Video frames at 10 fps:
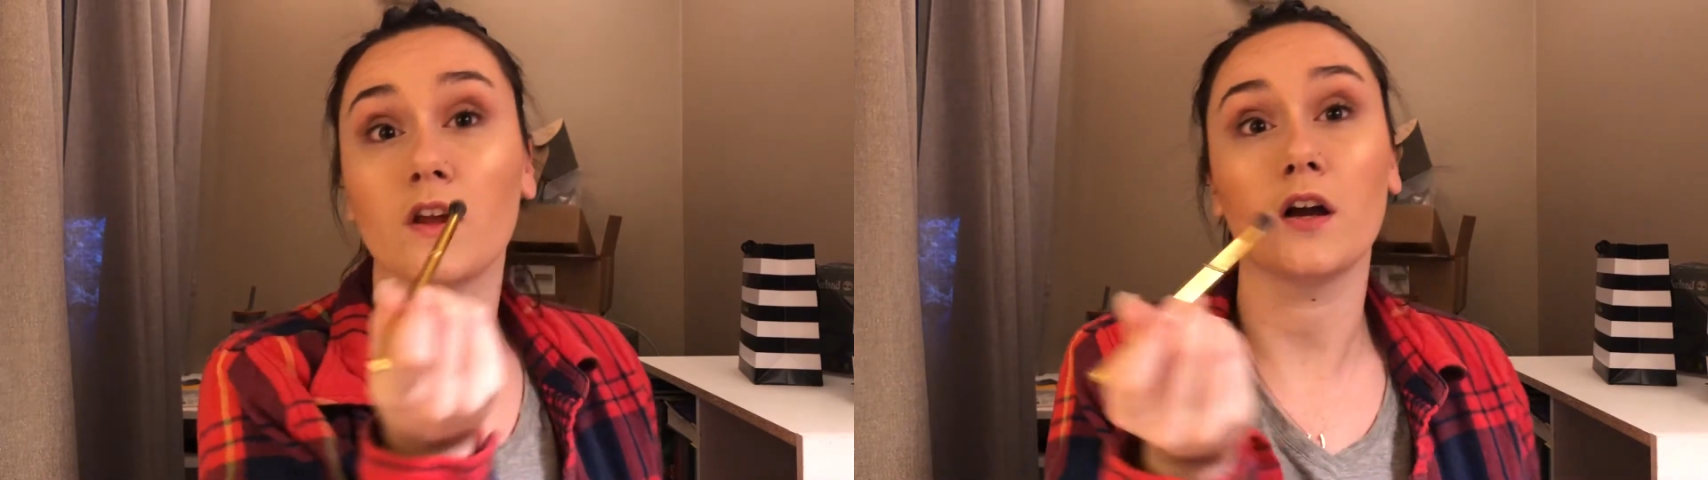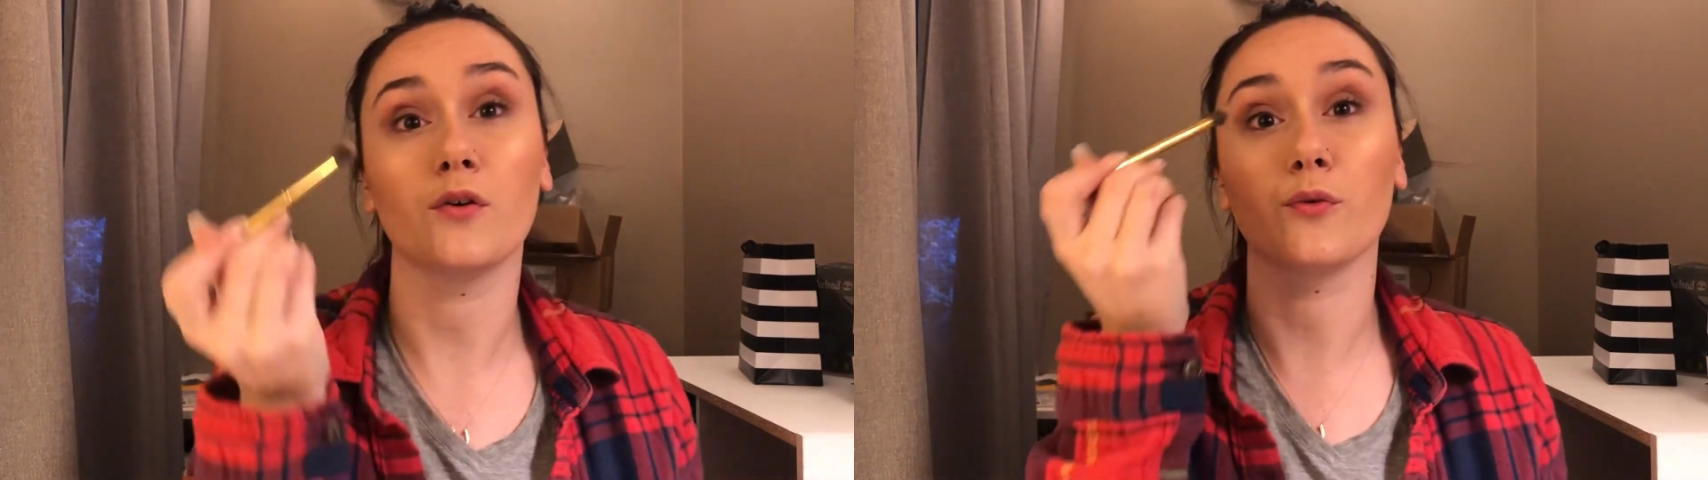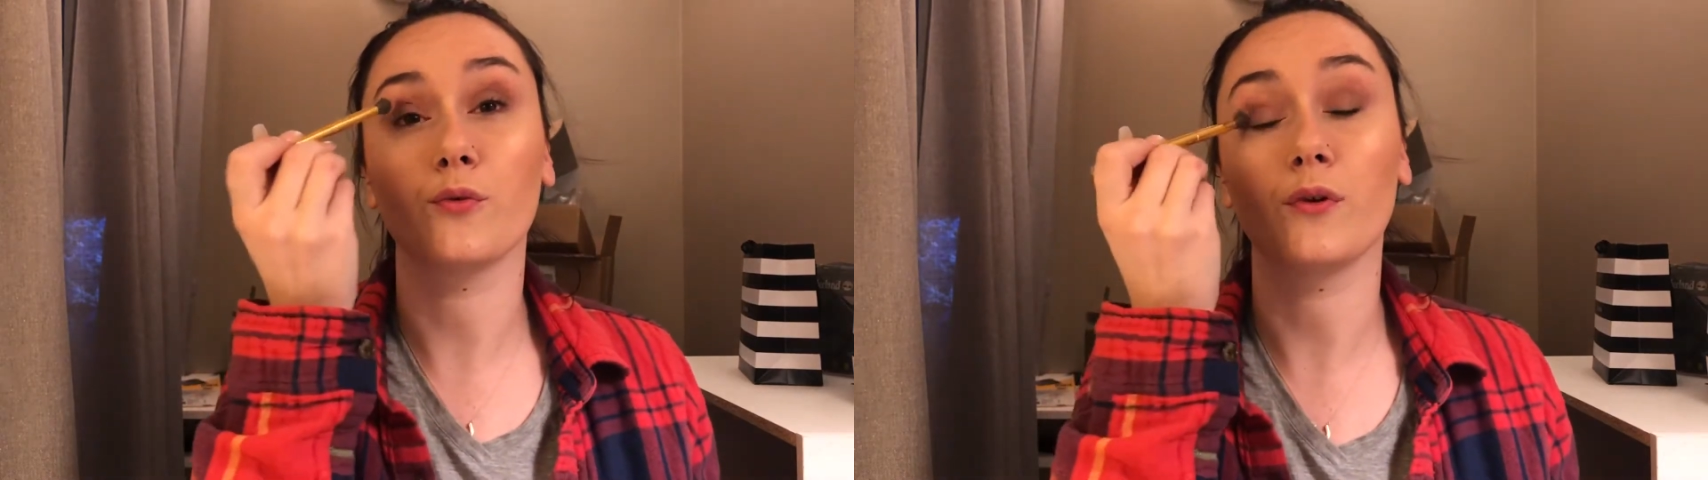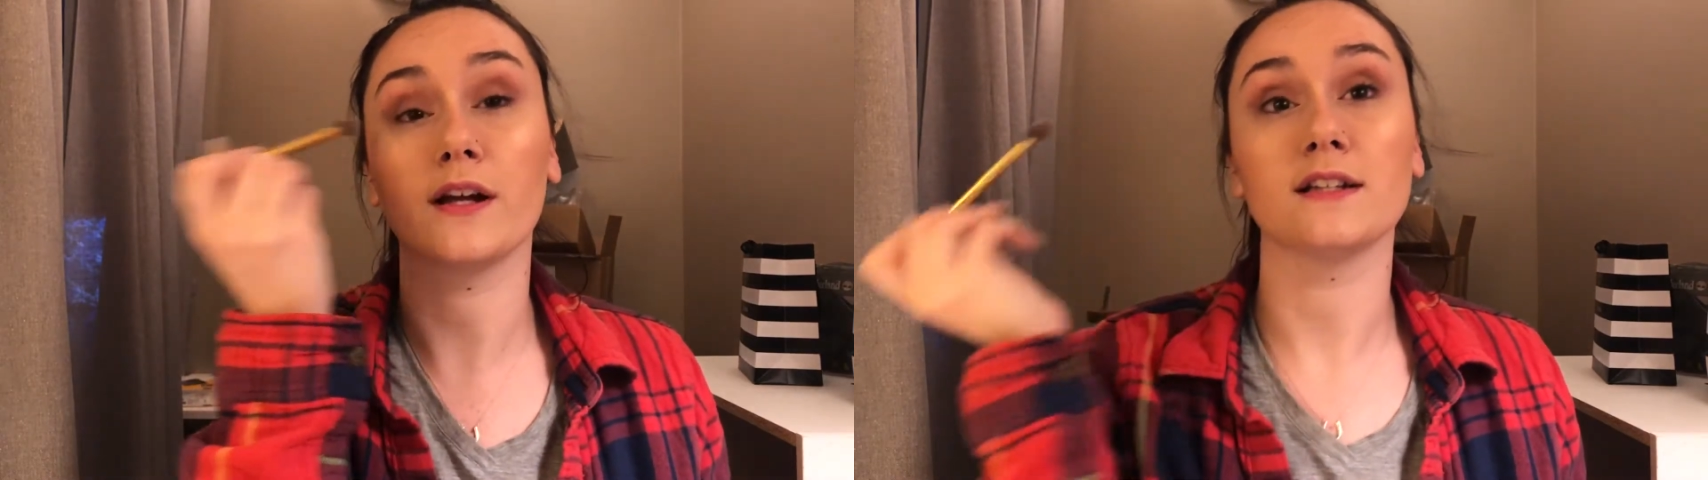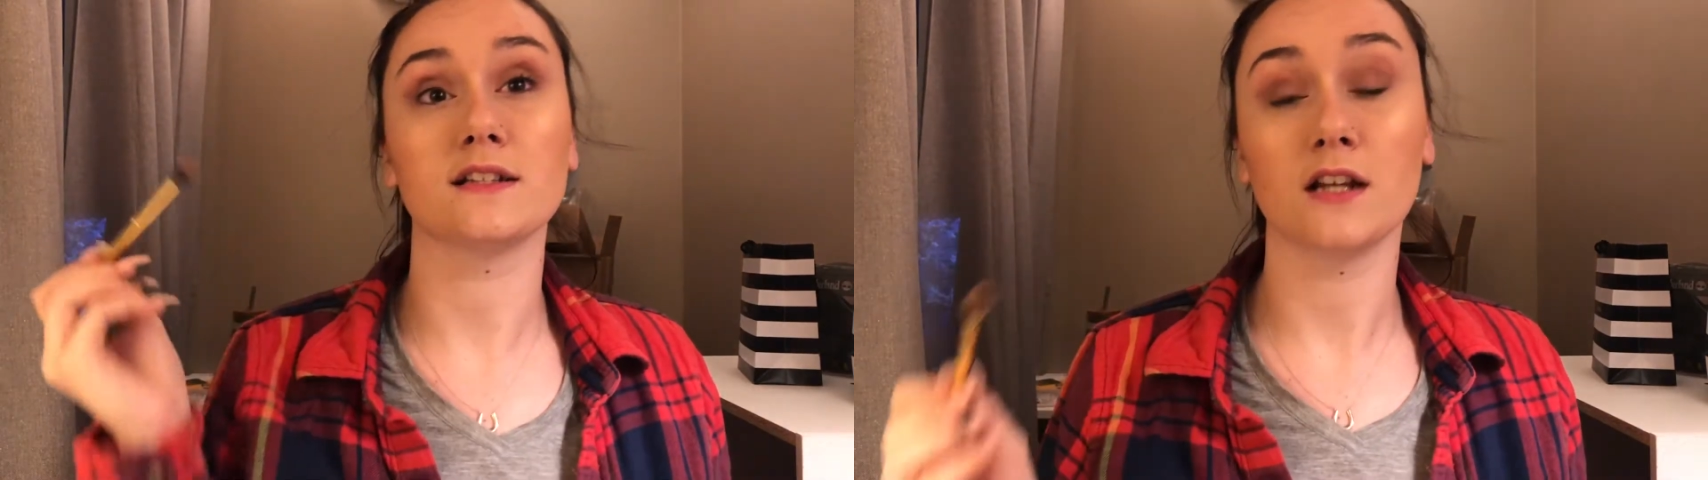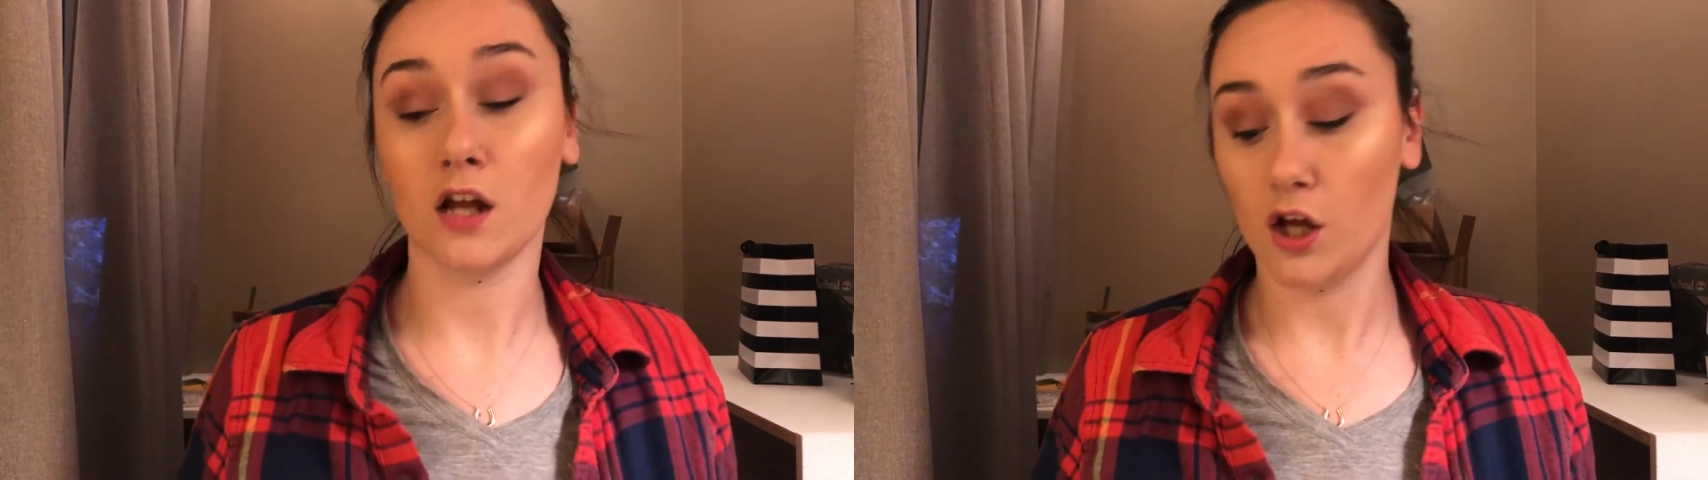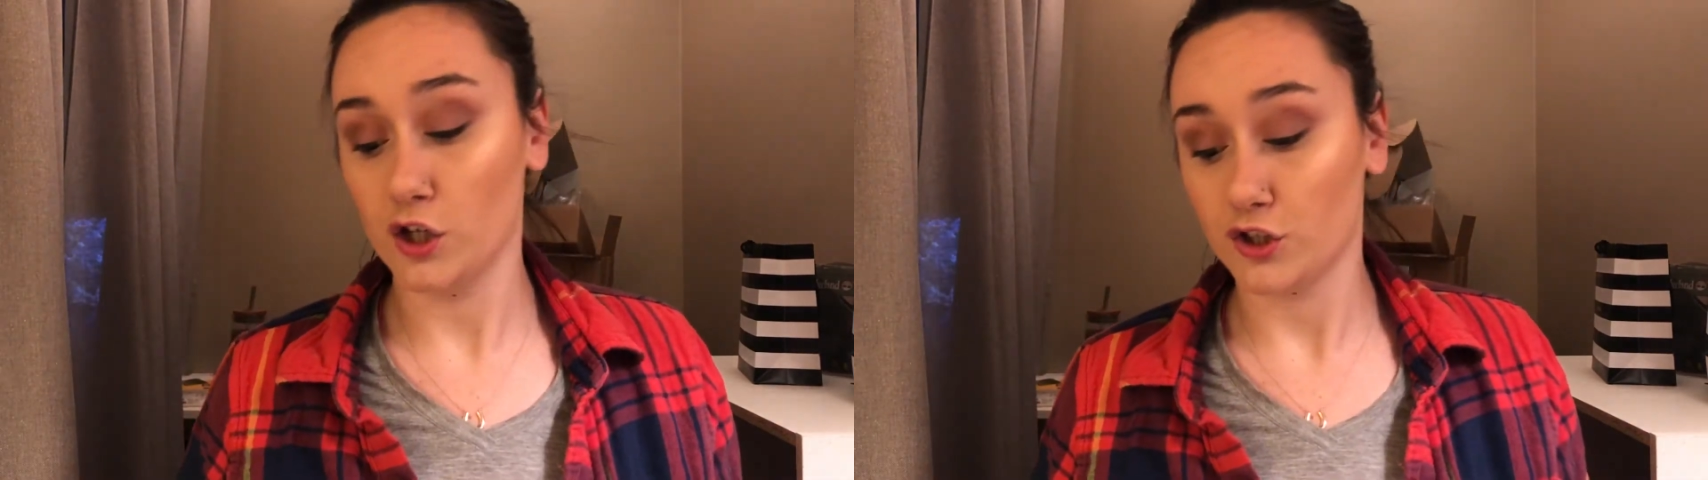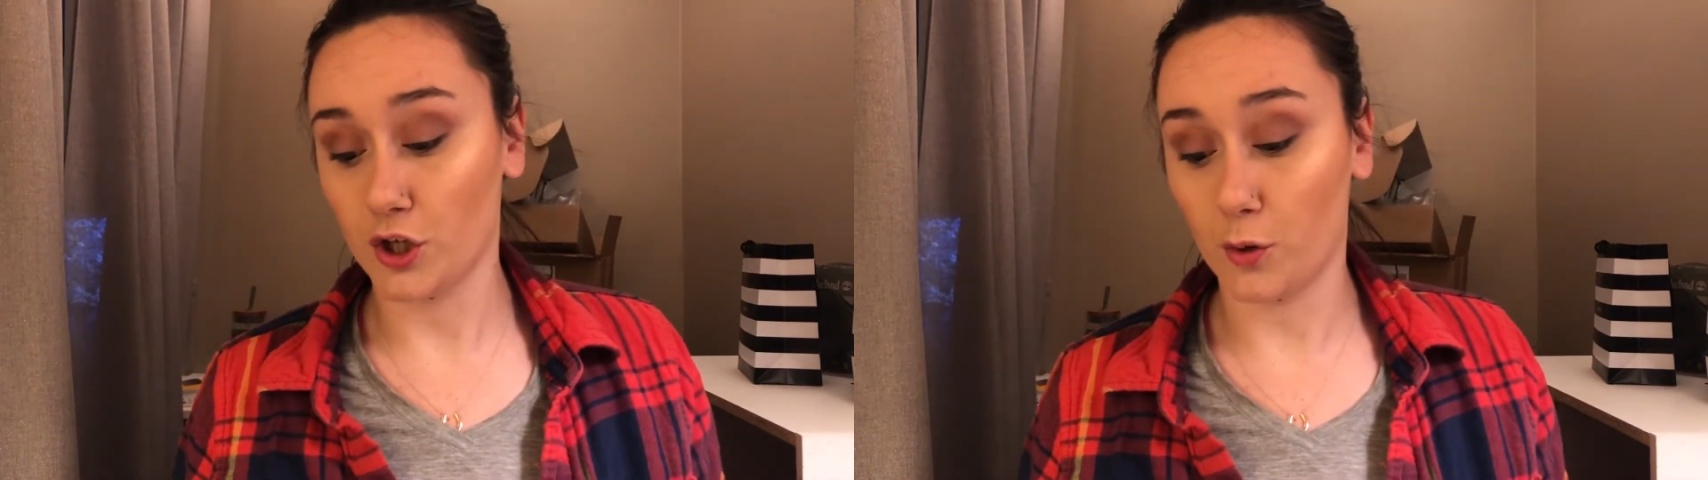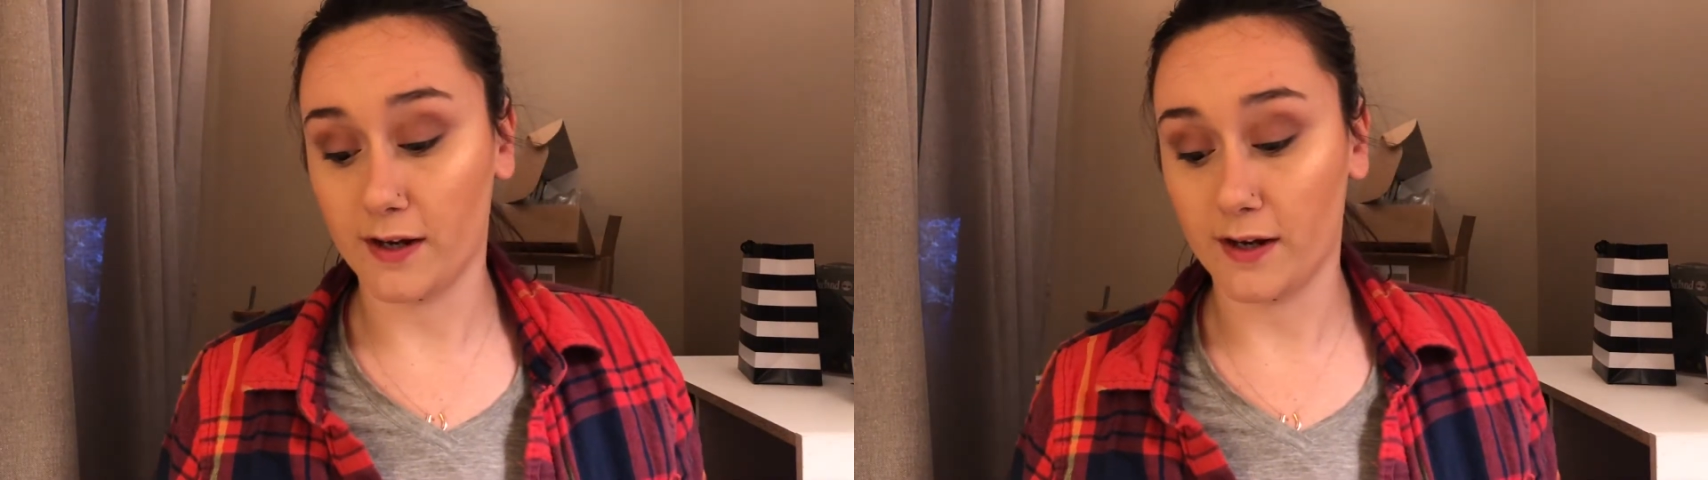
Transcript: Alright, so